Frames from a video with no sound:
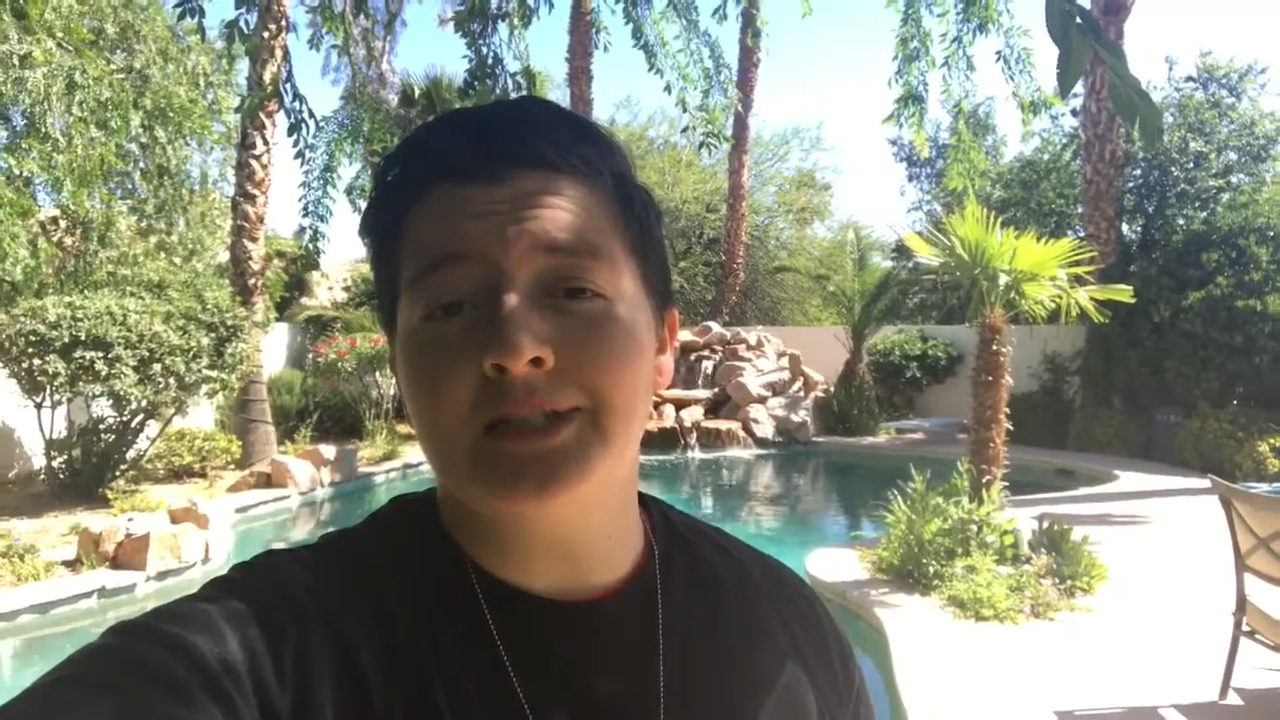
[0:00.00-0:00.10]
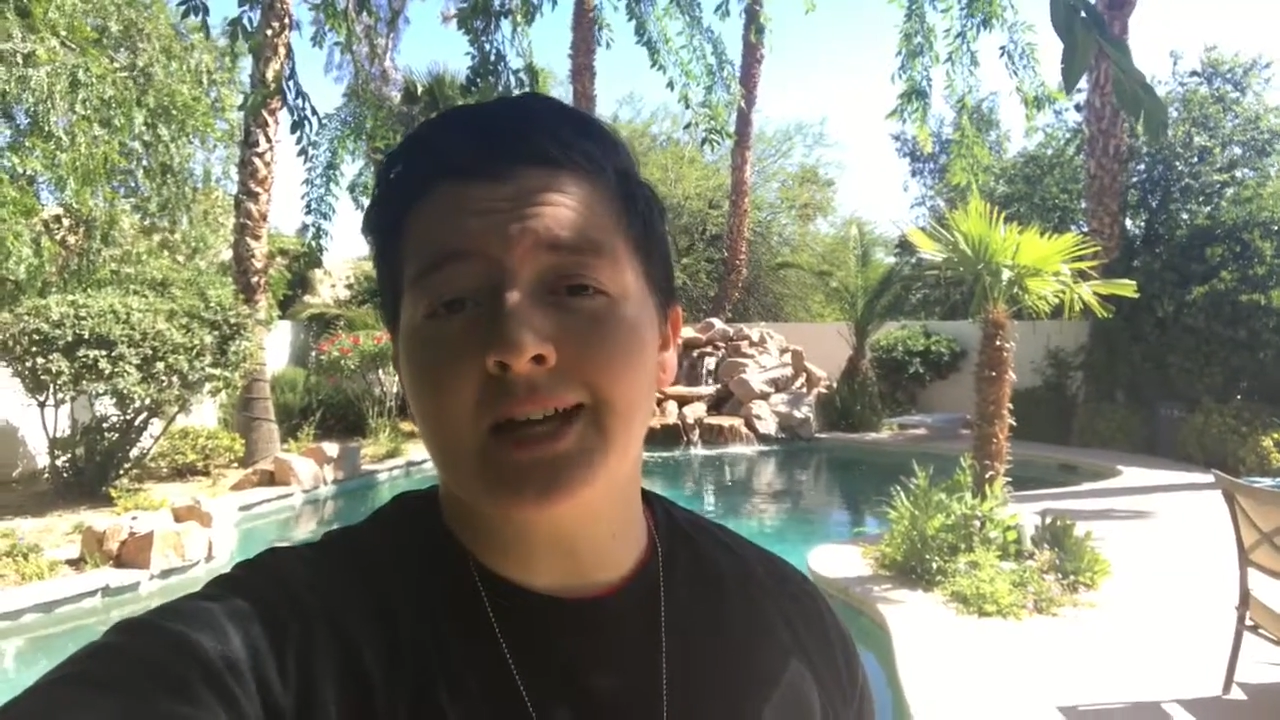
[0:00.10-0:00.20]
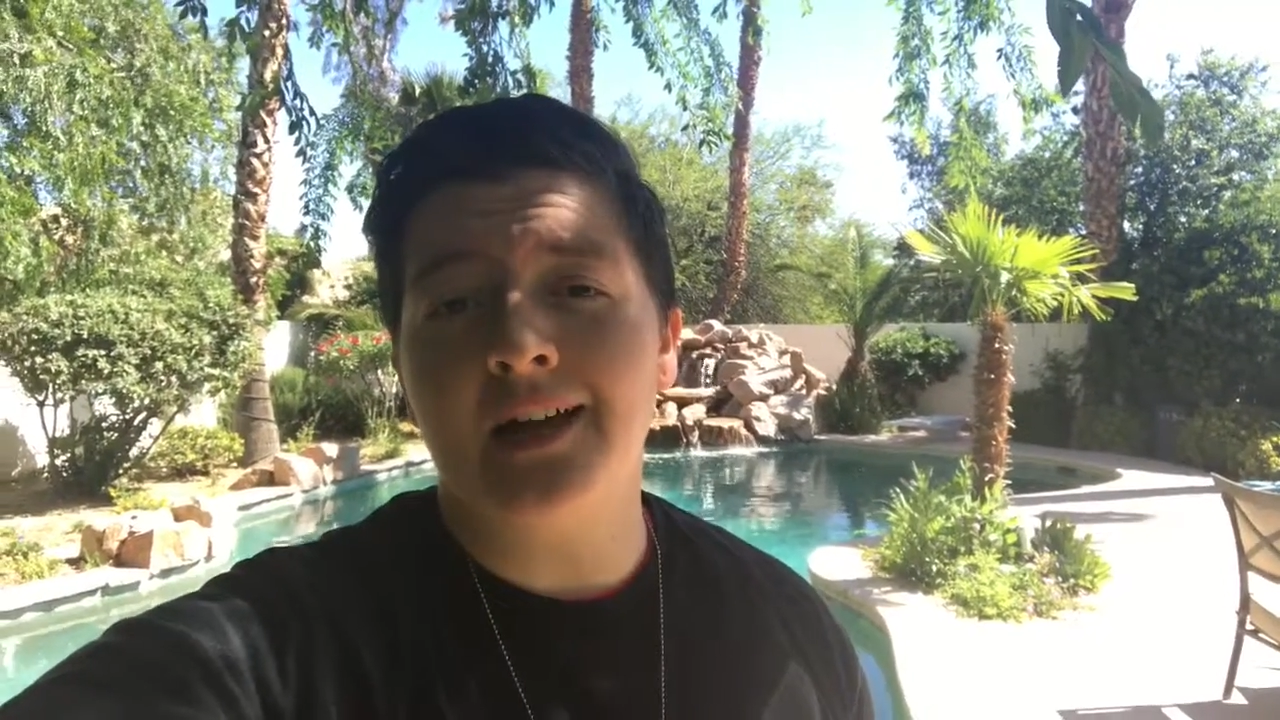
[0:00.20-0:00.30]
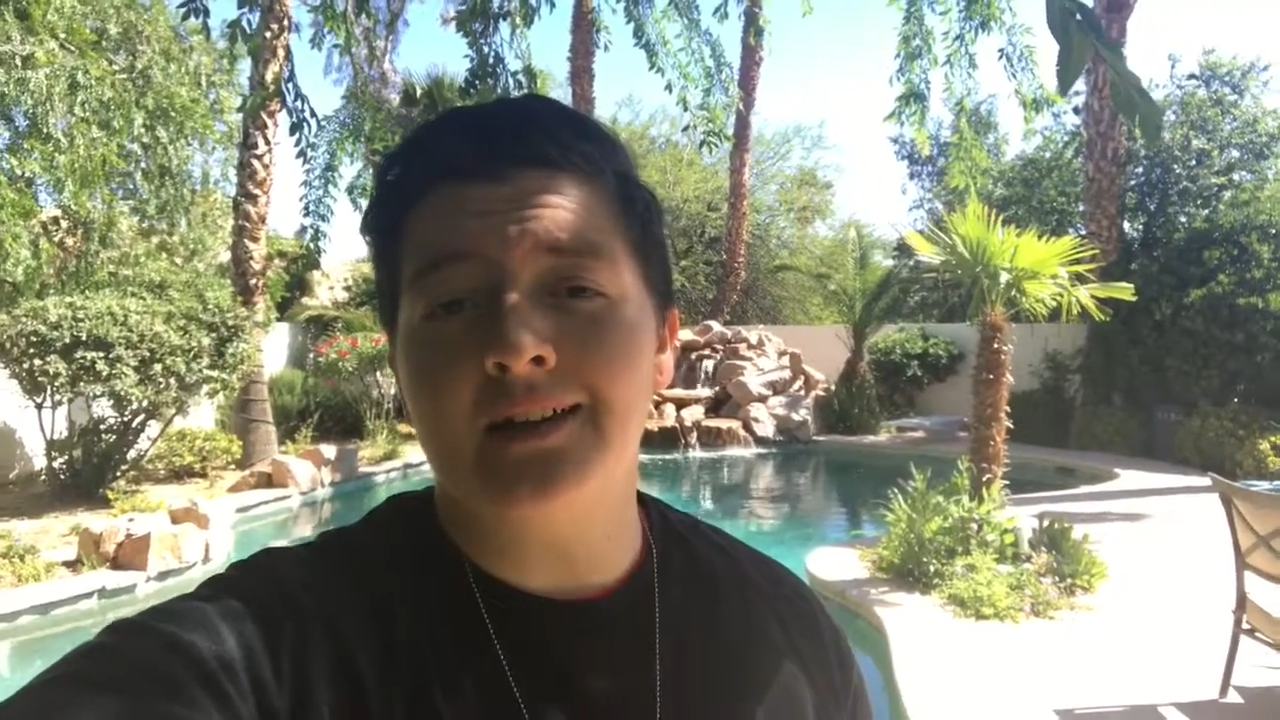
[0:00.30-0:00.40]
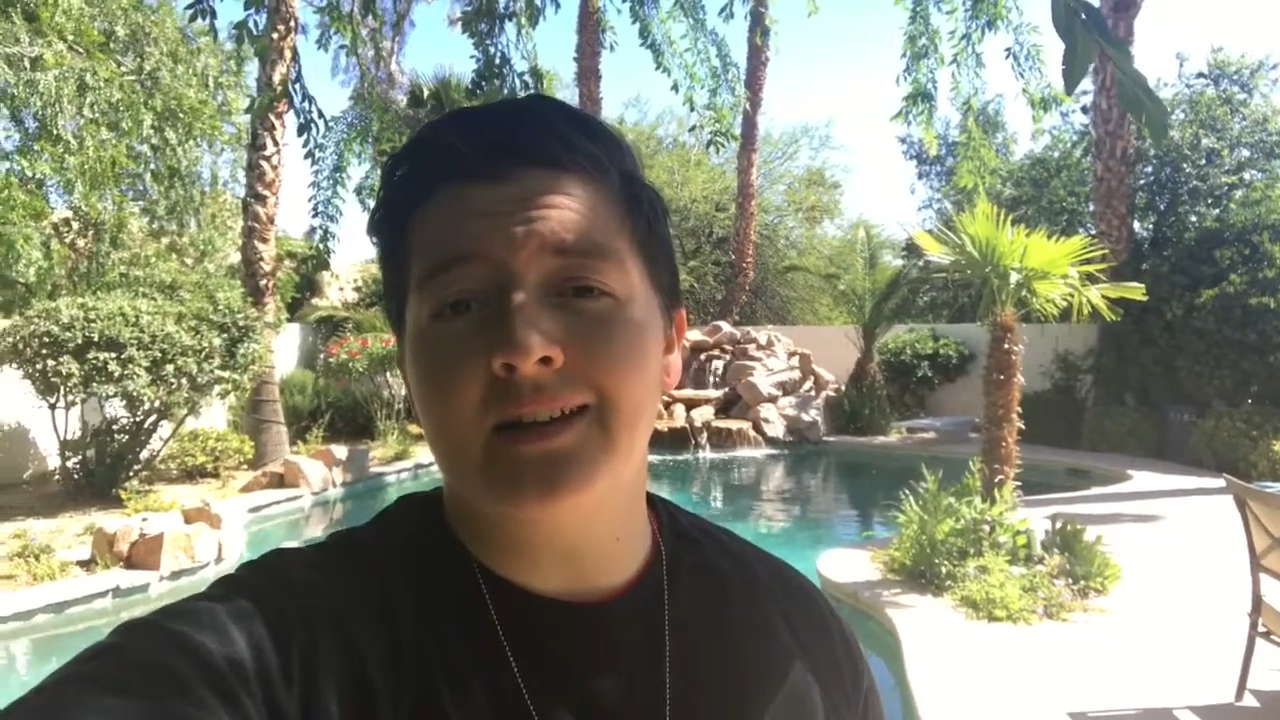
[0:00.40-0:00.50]

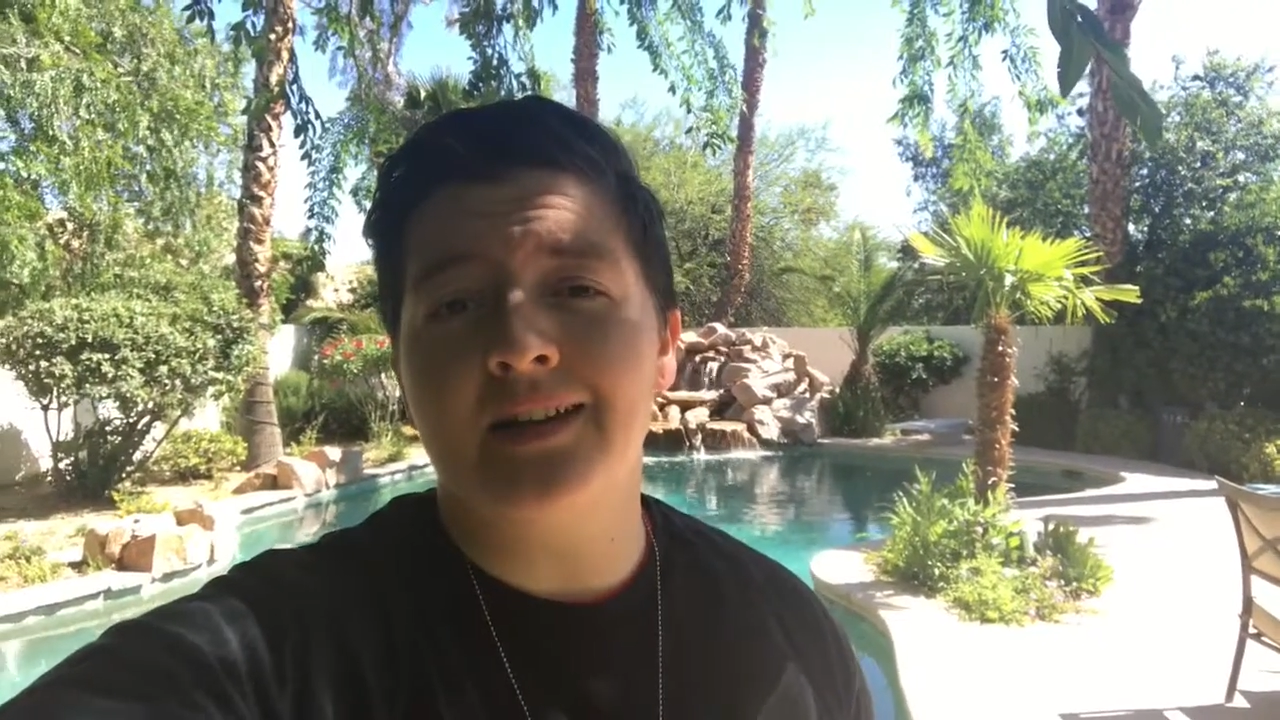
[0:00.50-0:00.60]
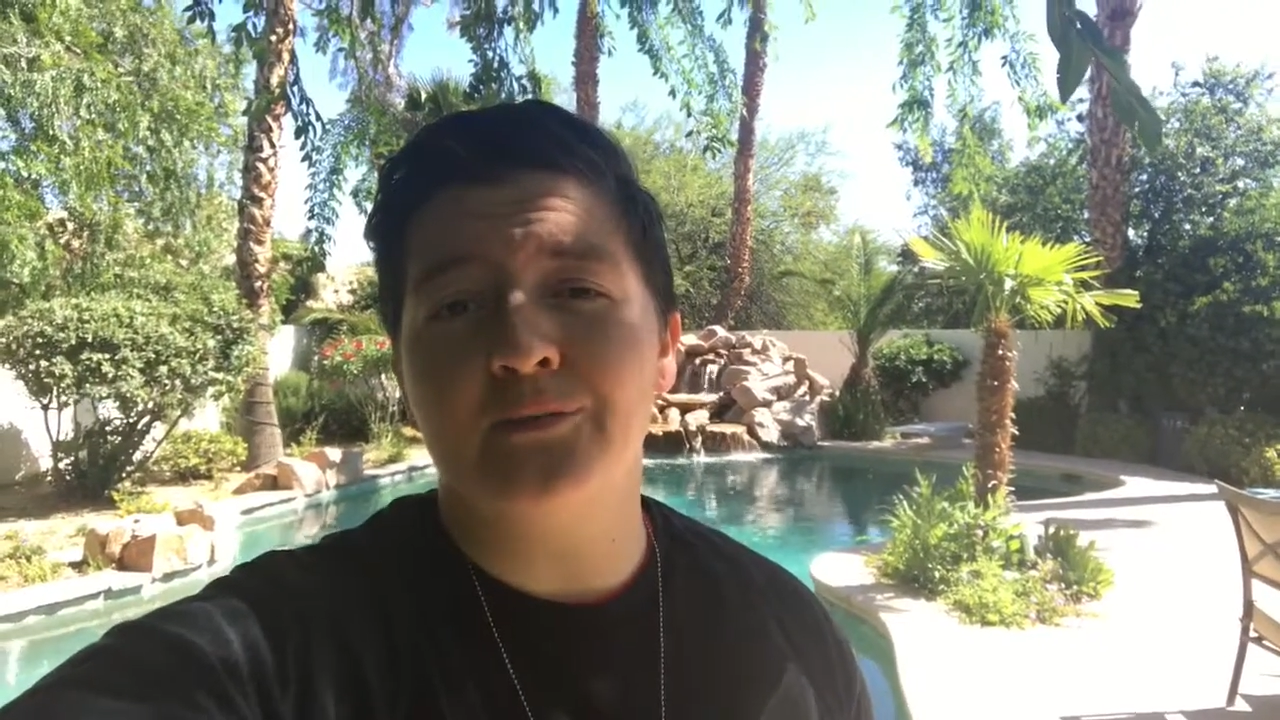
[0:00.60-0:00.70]
mentality